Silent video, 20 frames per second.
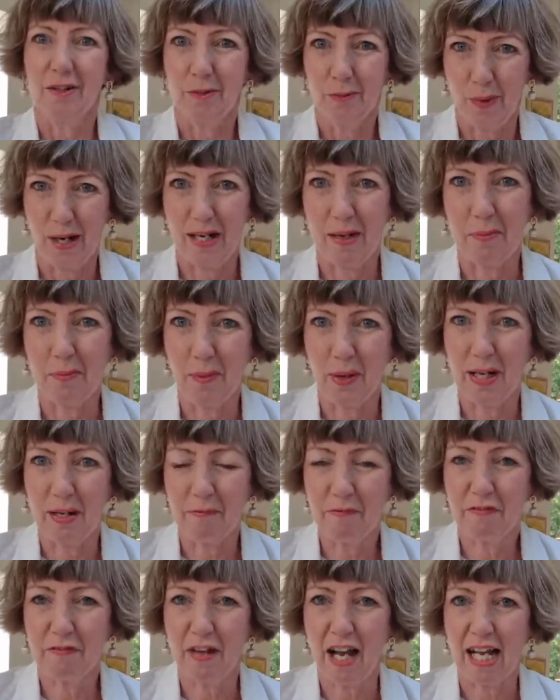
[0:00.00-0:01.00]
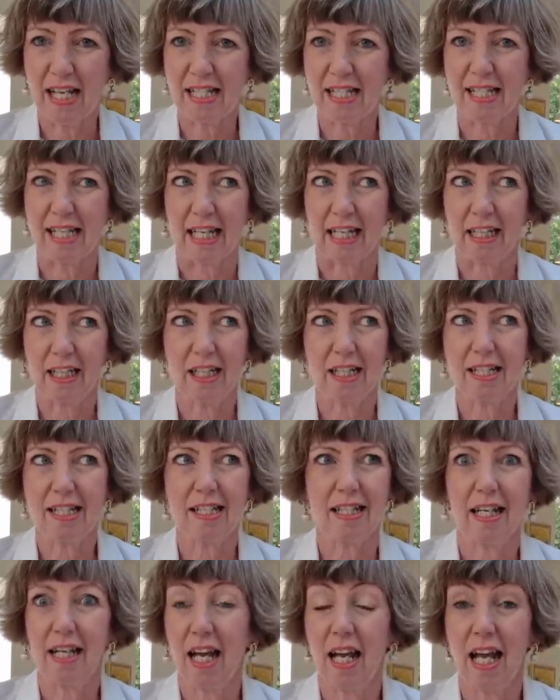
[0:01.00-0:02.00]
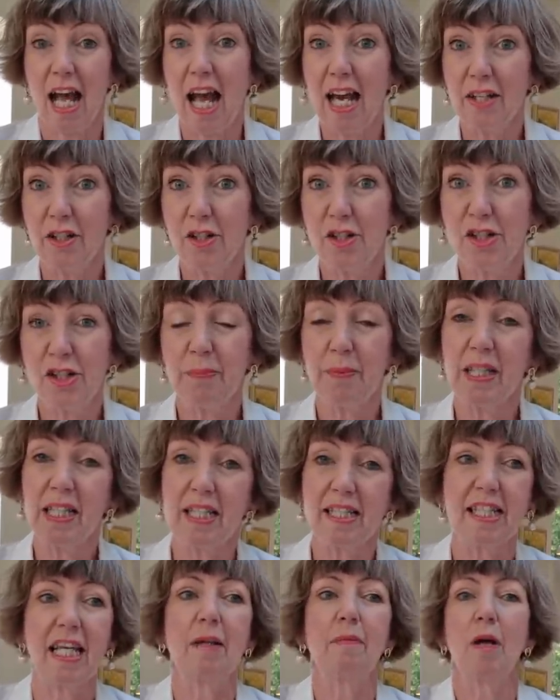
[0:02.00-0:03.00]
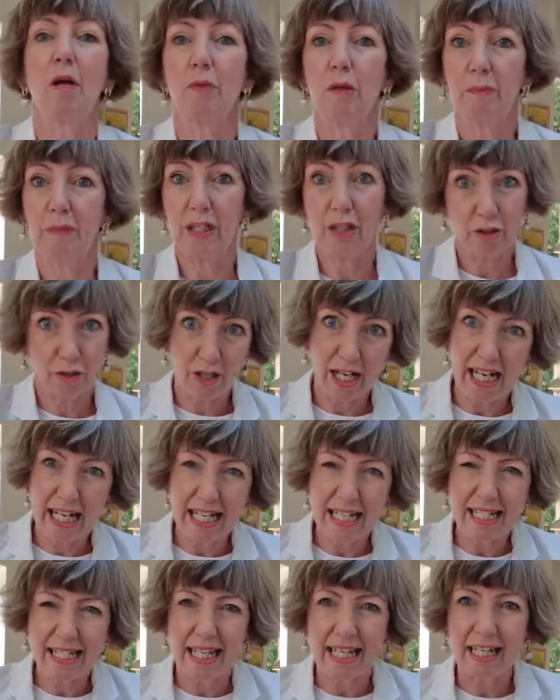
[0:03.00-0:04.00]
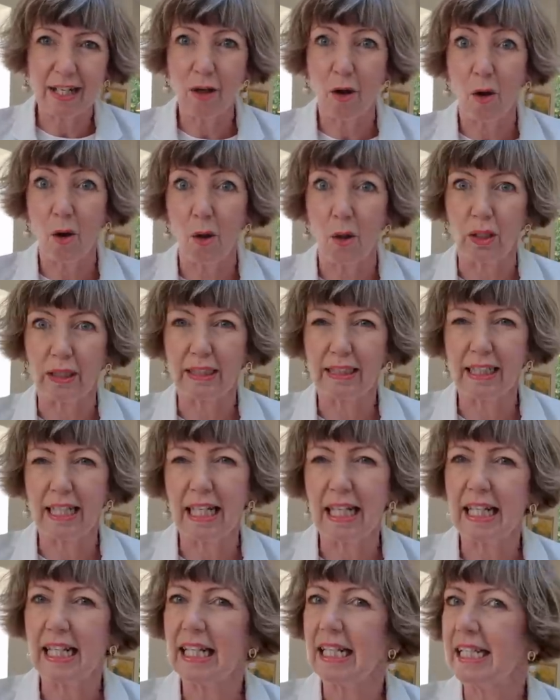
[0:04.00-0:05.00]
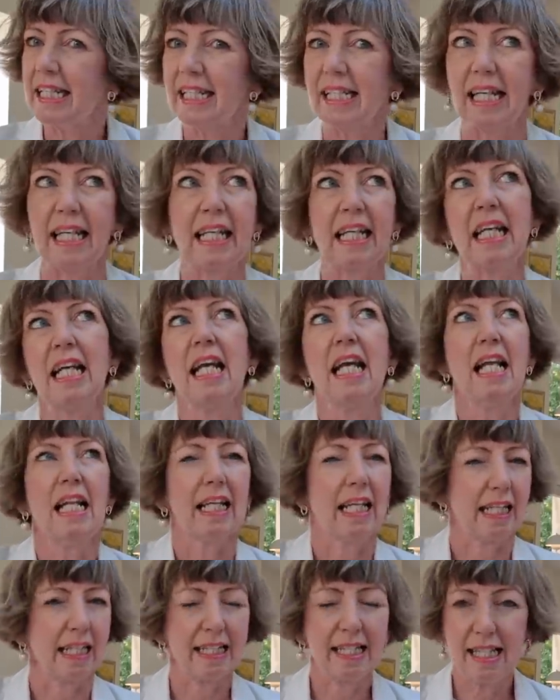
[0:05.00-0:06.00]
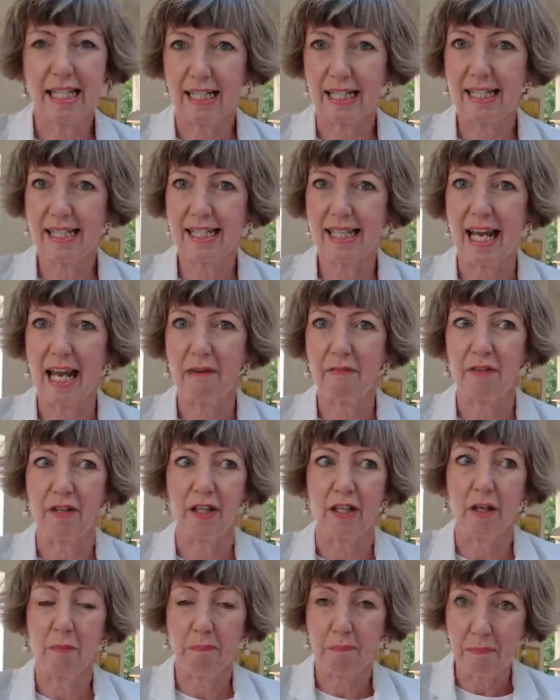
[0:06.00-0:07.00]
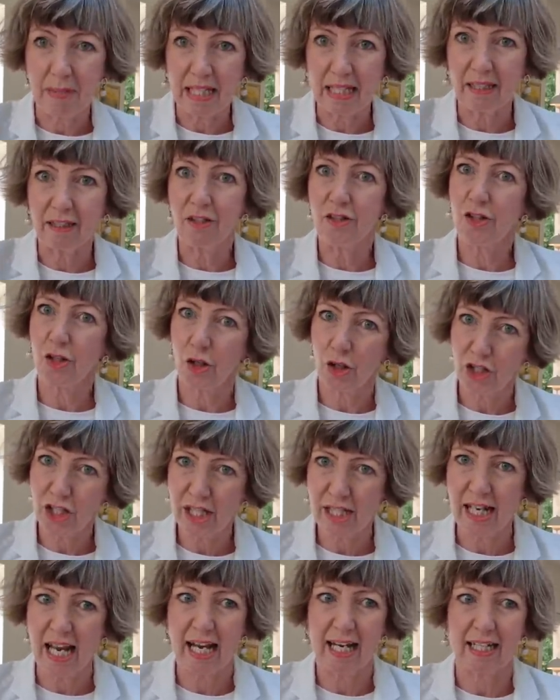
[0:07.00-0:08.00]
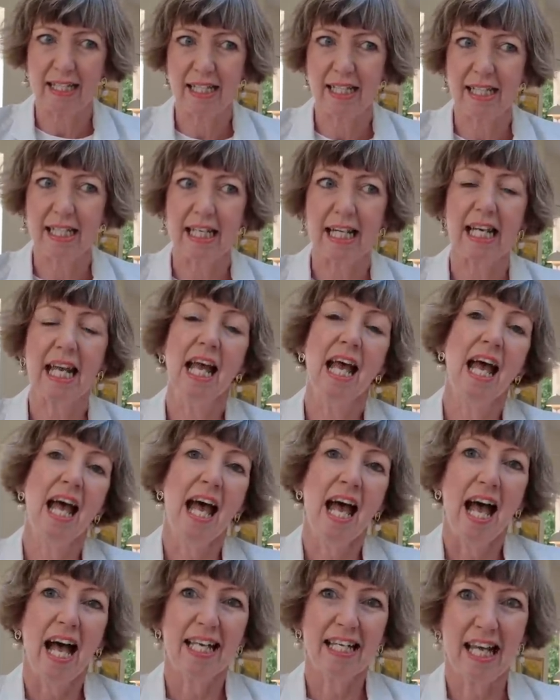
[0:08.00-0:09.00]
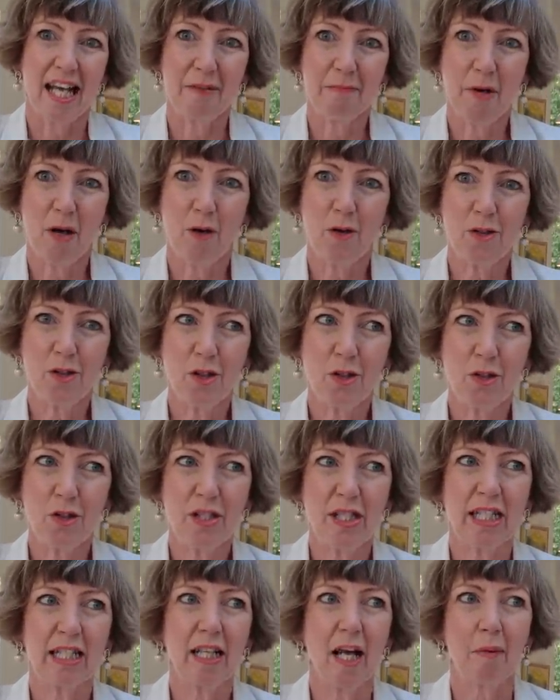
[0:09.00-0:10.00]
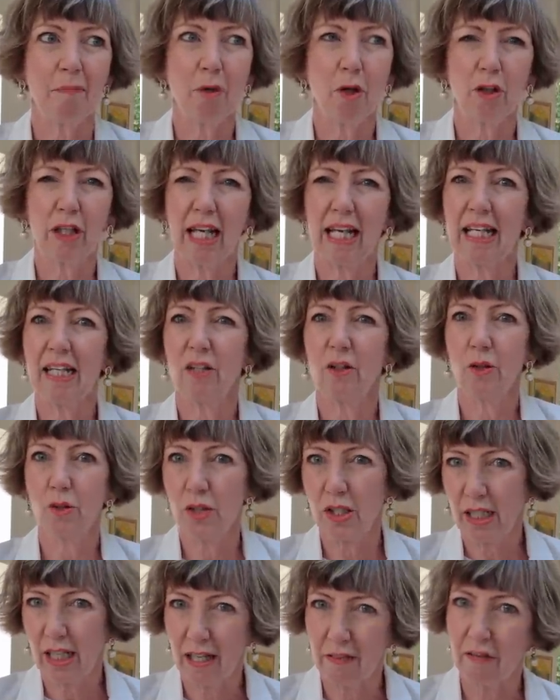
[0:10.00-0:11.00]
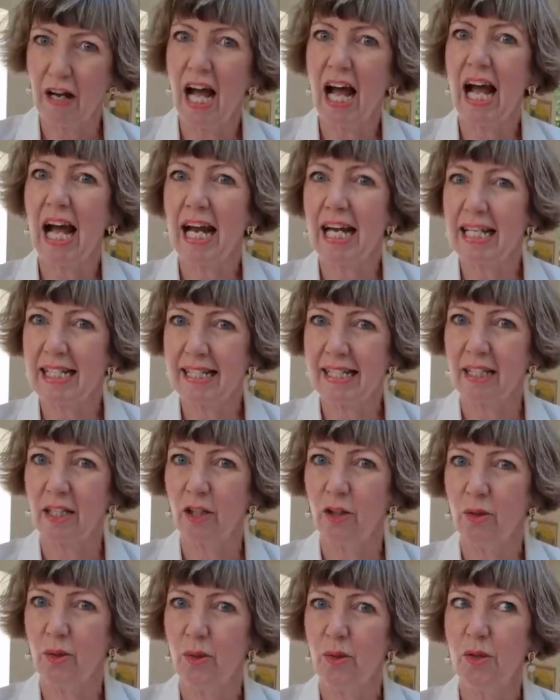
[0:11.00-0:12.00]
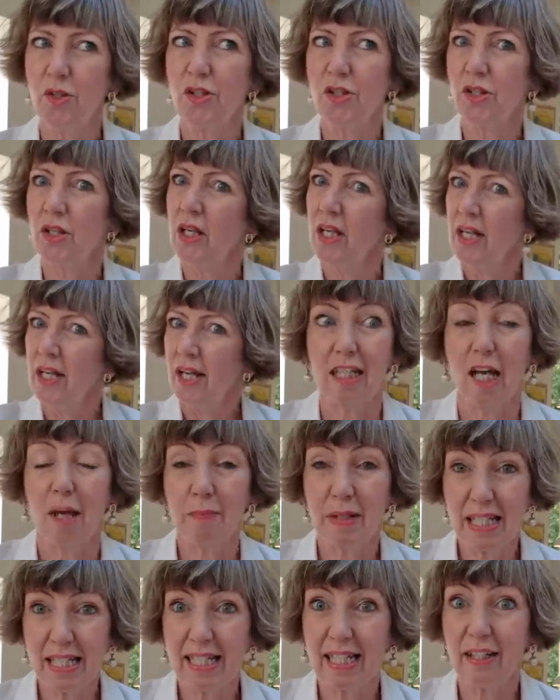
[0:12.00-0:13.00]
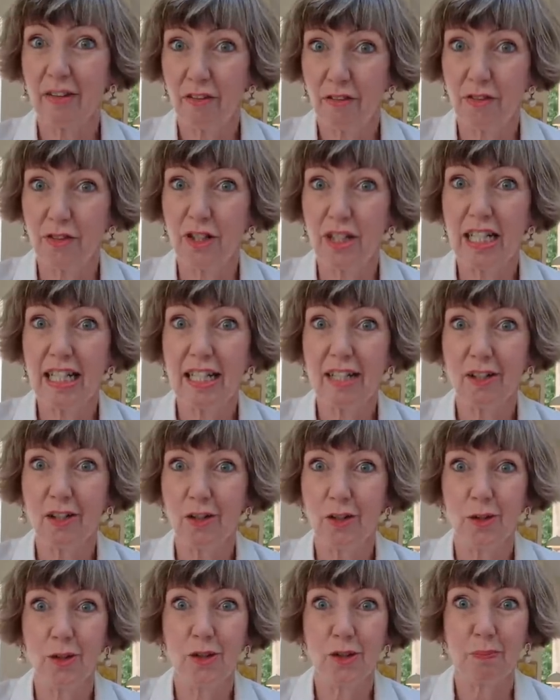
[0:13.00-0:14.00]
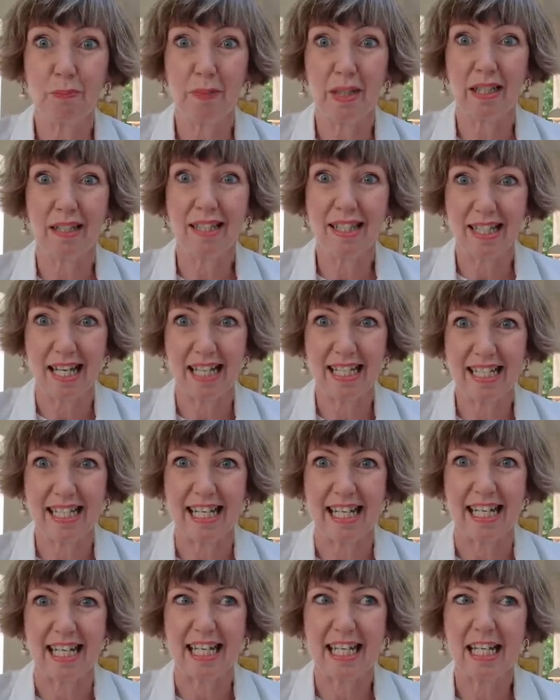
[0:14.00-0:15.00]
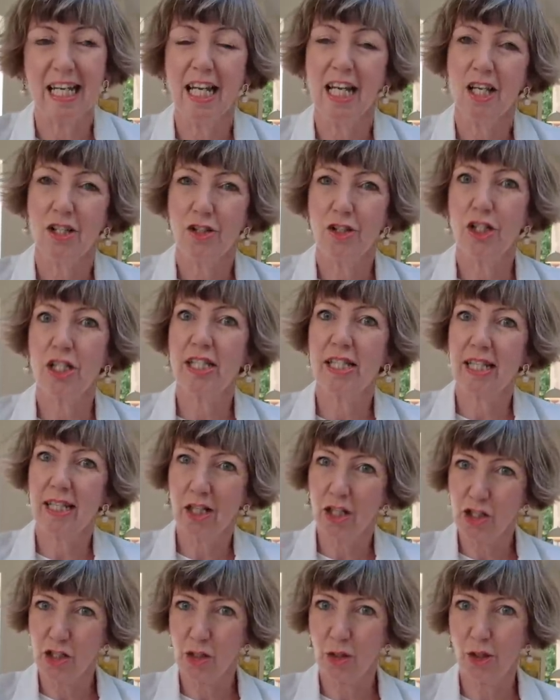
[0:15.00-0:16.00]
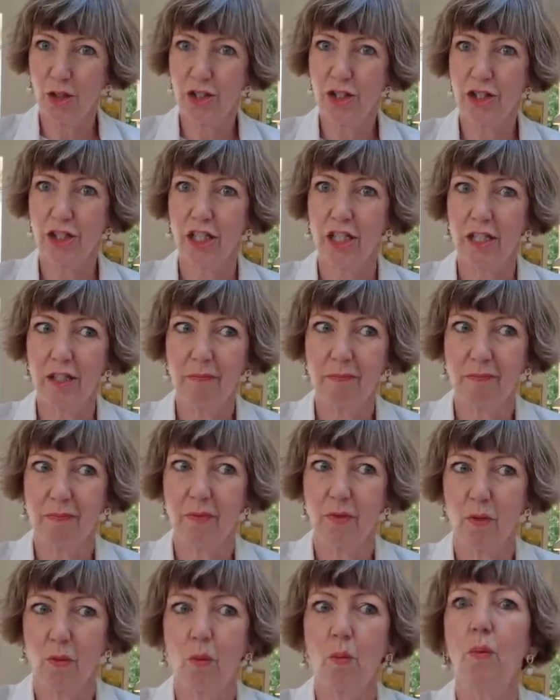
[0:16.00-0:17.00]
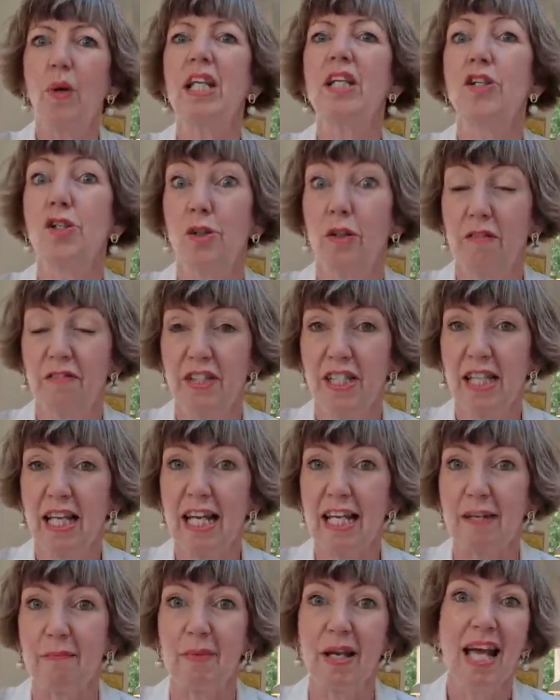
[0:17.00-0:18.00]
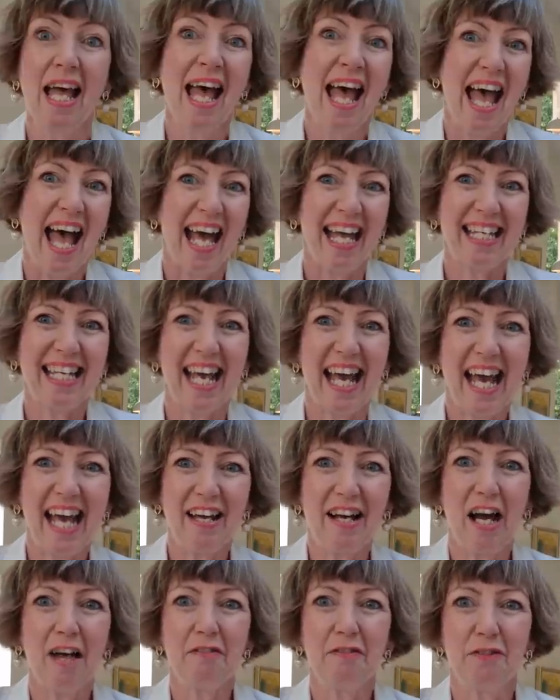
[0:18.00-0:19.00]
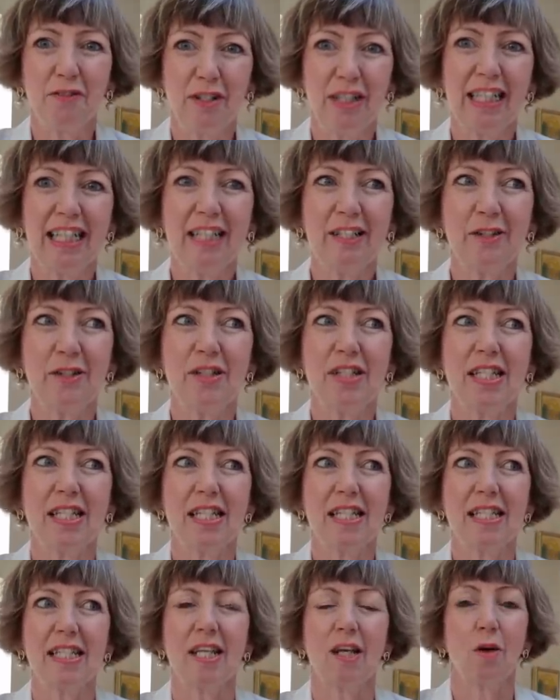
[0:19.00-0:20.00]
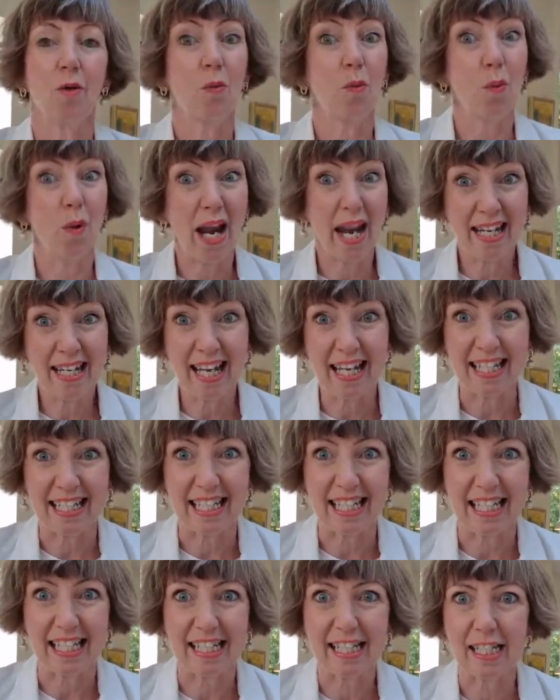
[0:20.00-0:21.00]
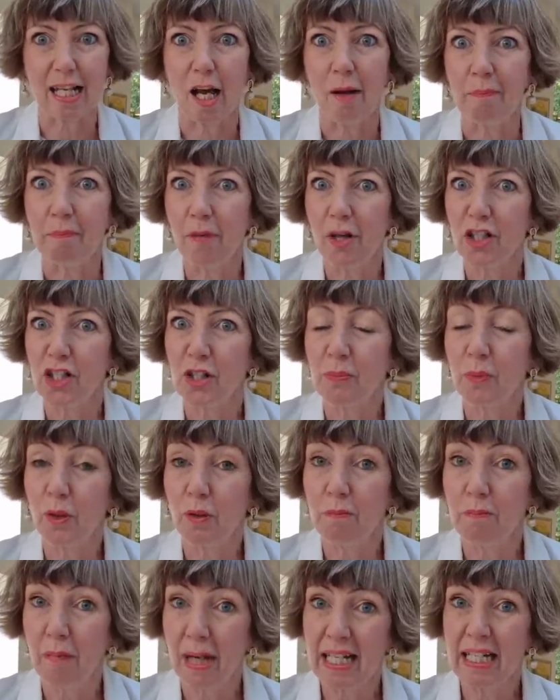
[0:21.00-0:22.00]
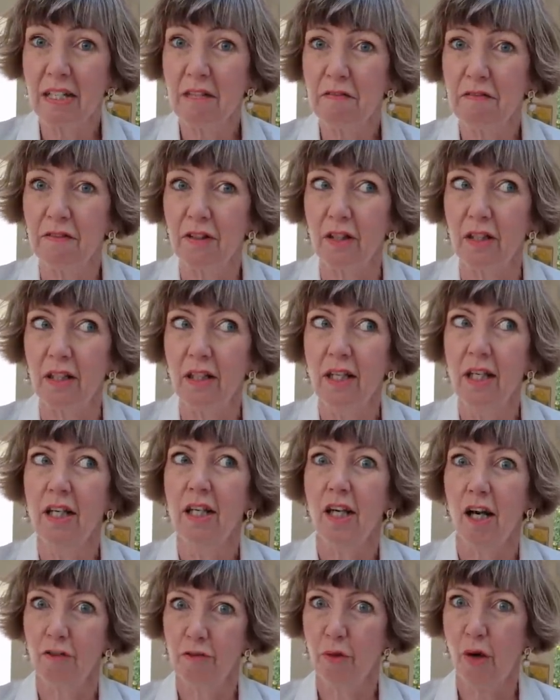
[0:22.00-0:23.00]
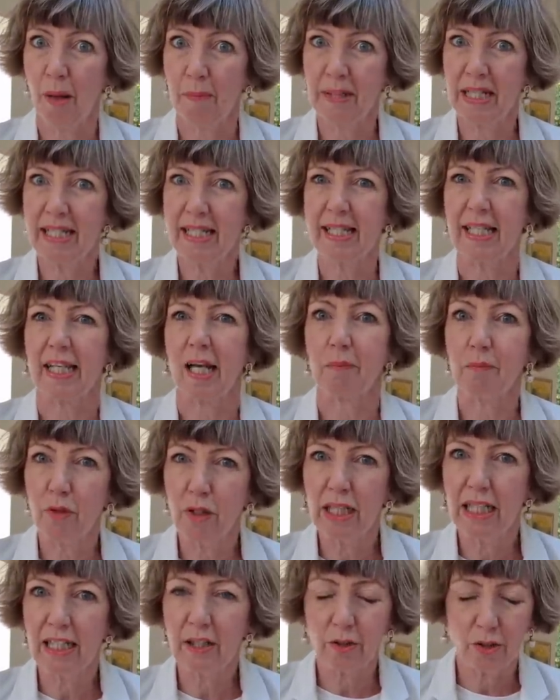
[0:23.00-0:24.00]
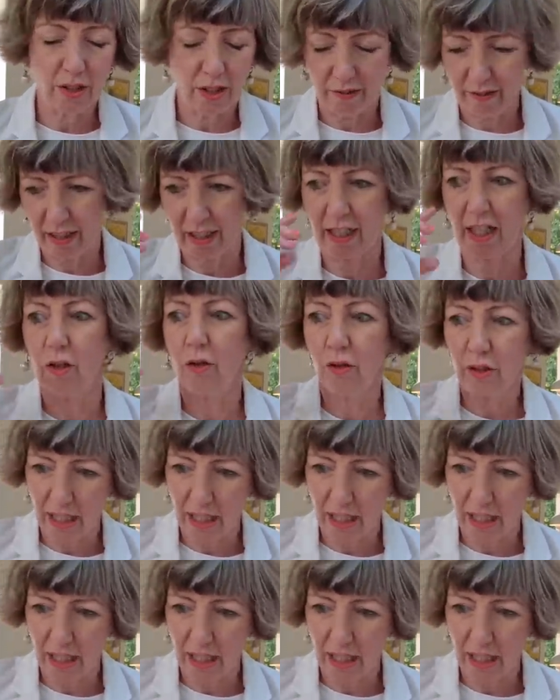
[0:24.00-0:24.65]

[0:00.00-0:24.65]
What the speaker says: when I'm fasting, because I used to be the type I would be grazing all day, eating like 6-7 meals or snacks a day. And I'm also noticing that I'm not getting those kind of highs and lows. I'm eating 3 good meals a day. It's just in a shorter window of time. And I've really noticed that when I eat, I'm much more mindful of what I'm eating. I'm really good at thinking,